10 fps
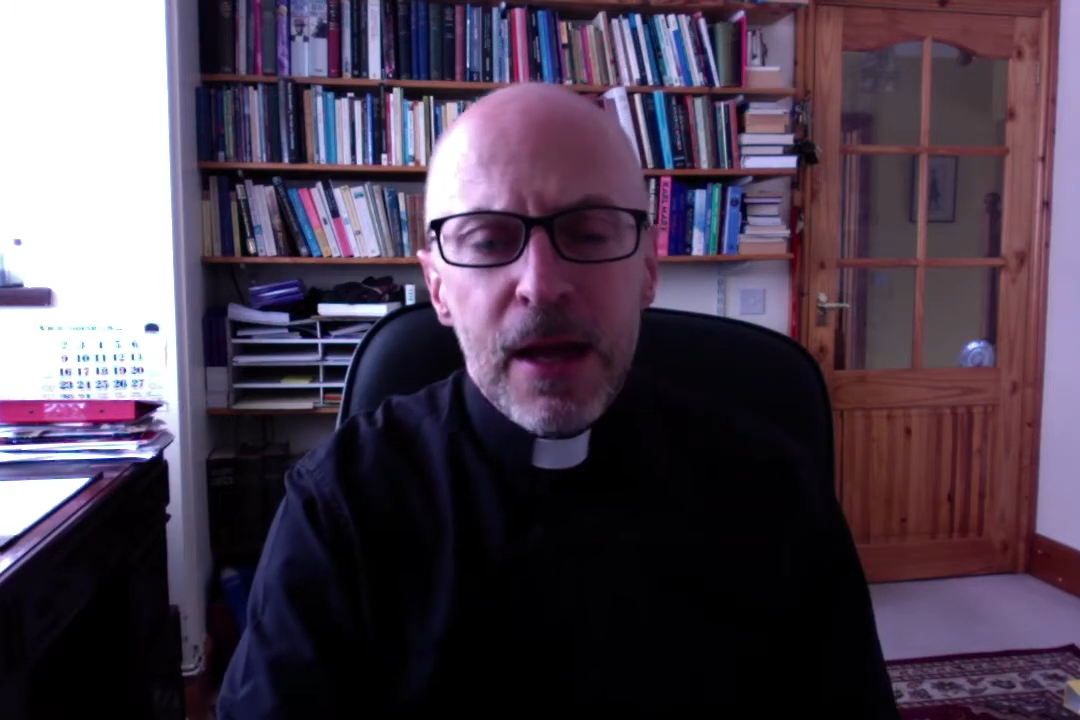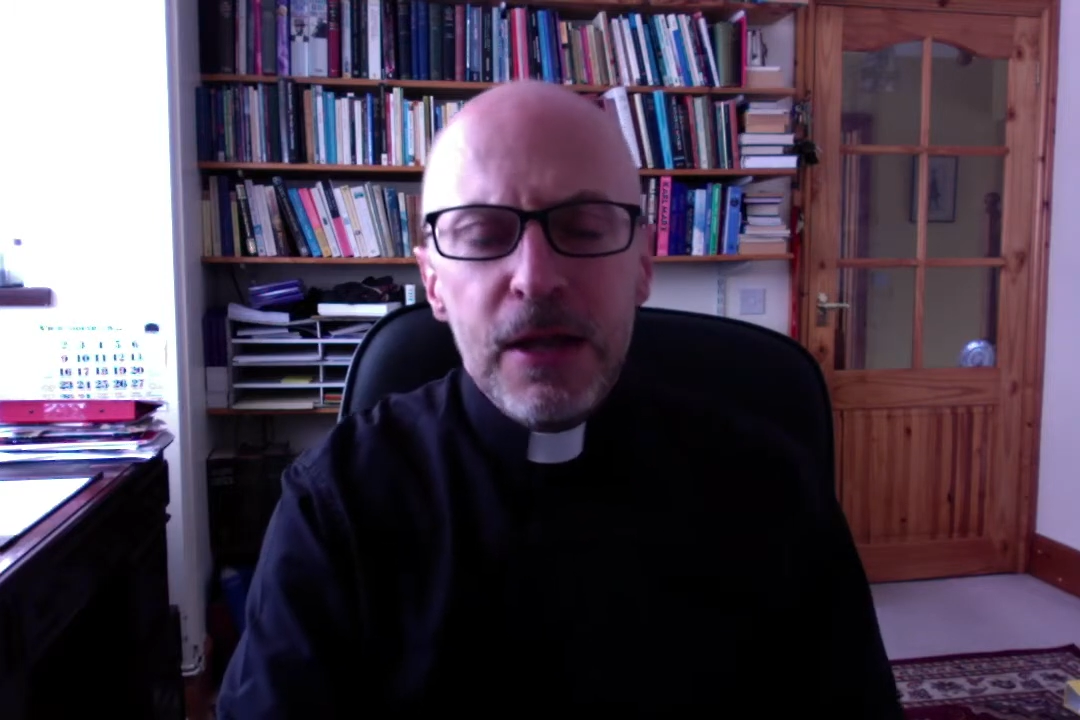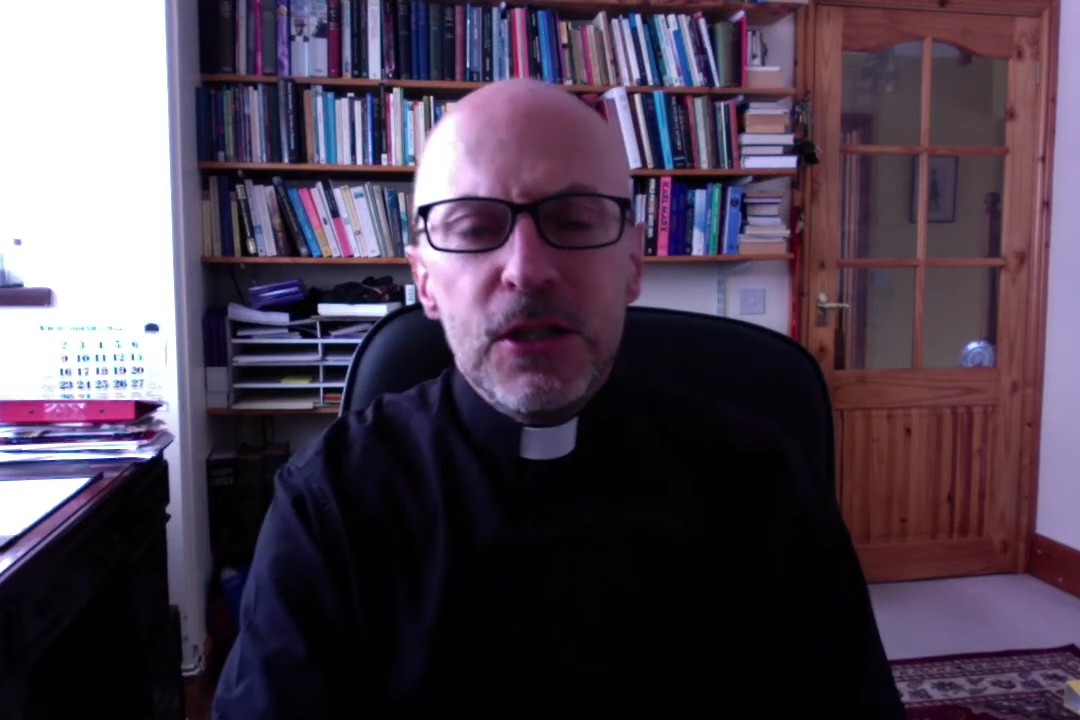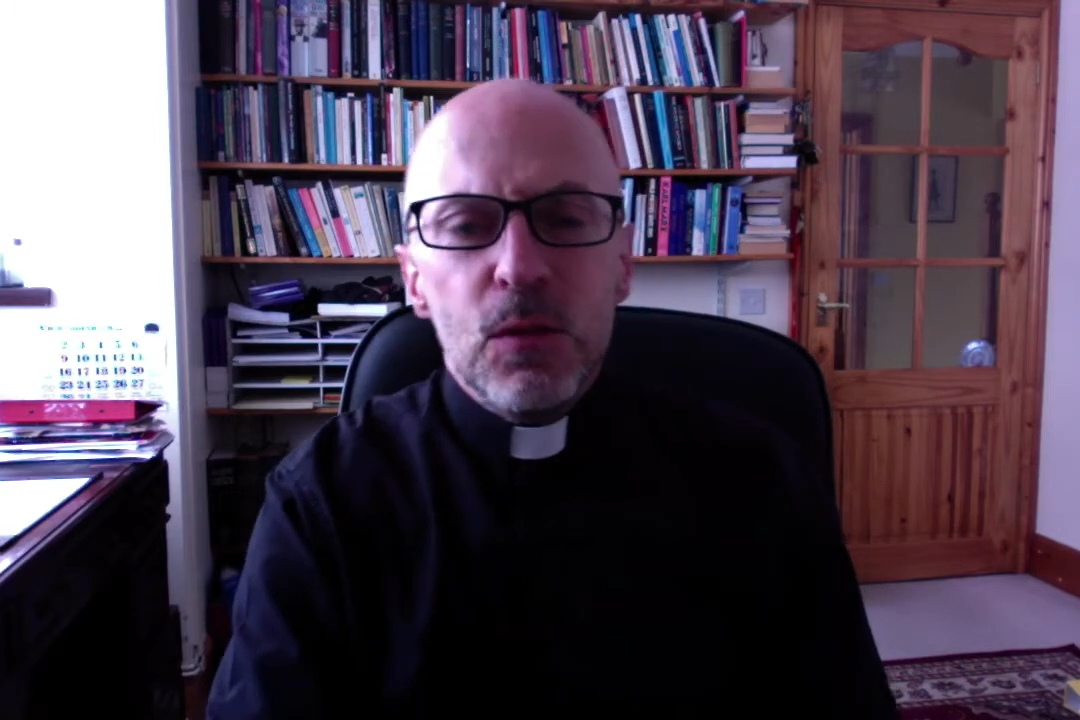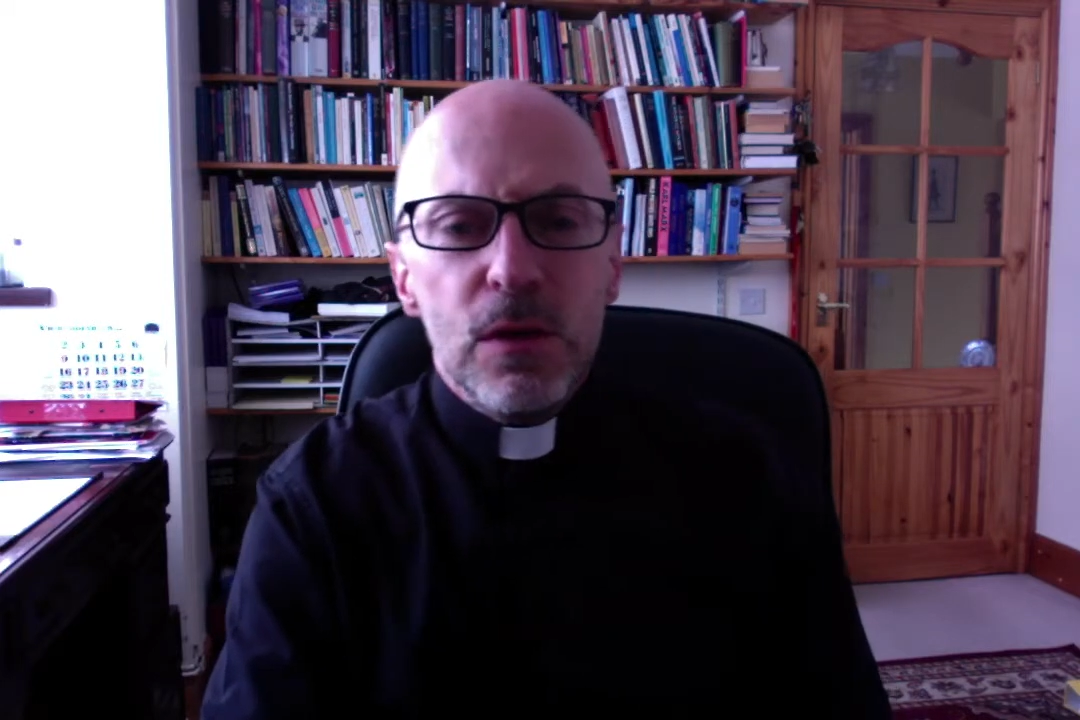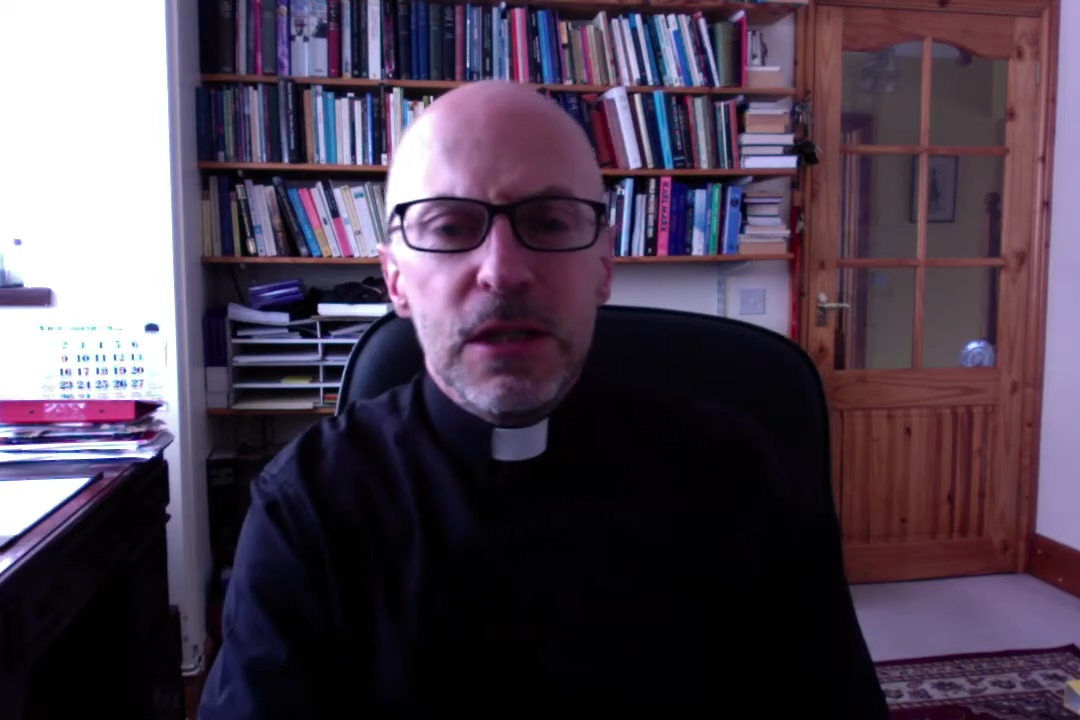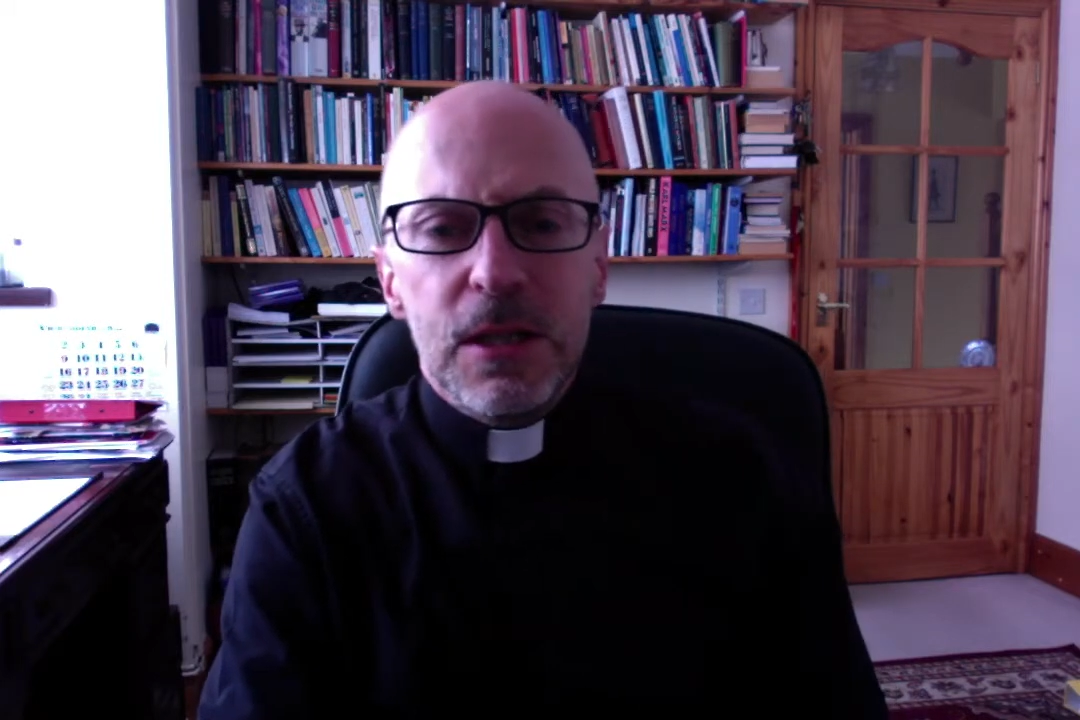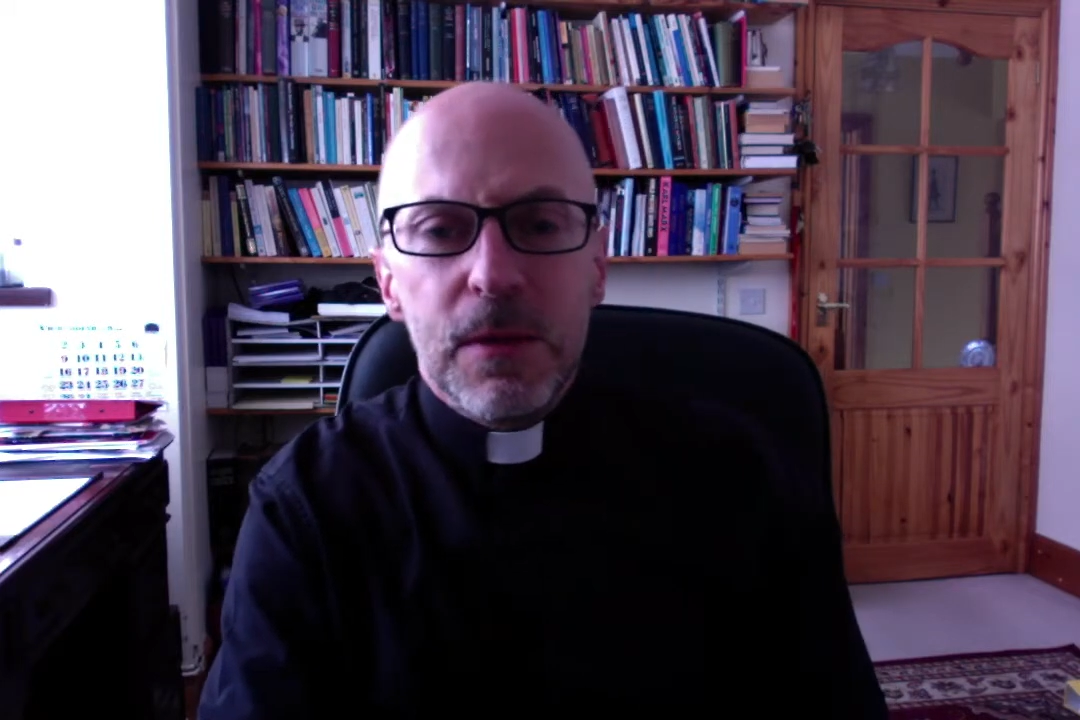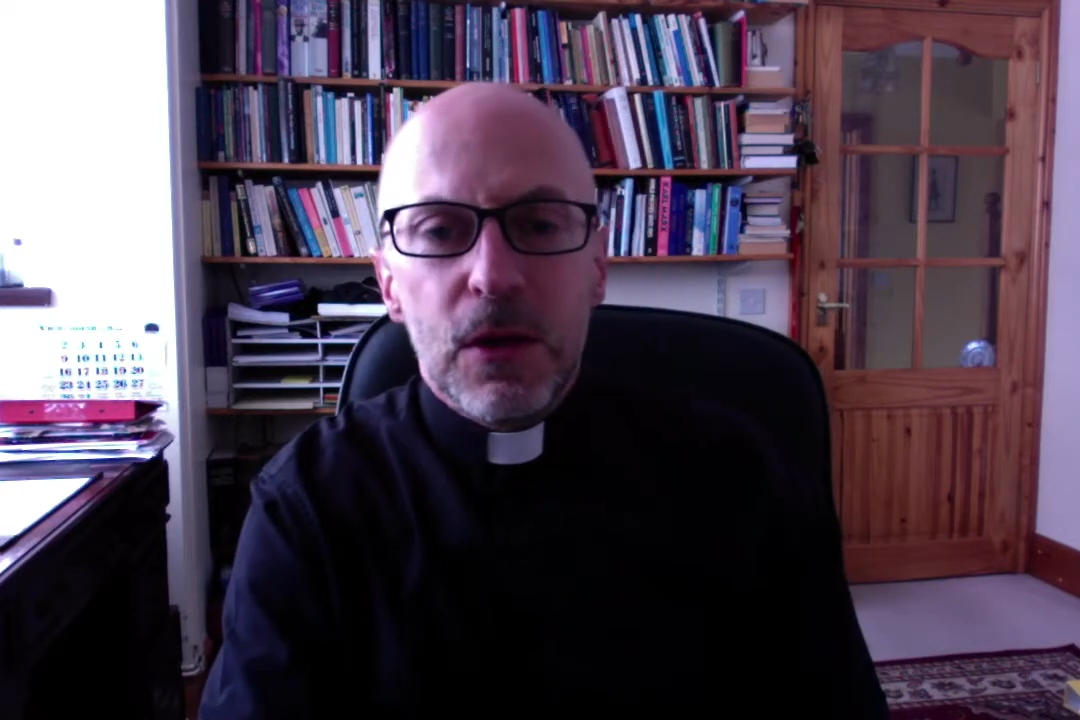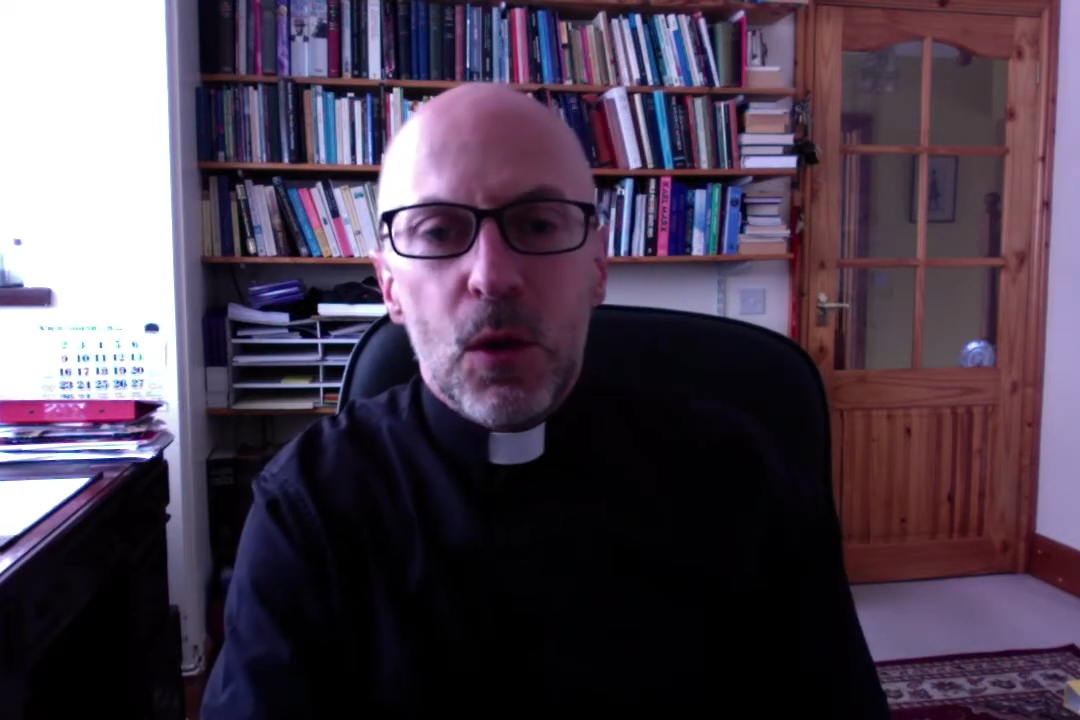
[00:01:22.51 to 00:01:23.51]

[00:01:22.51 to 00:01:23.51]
So what are some of the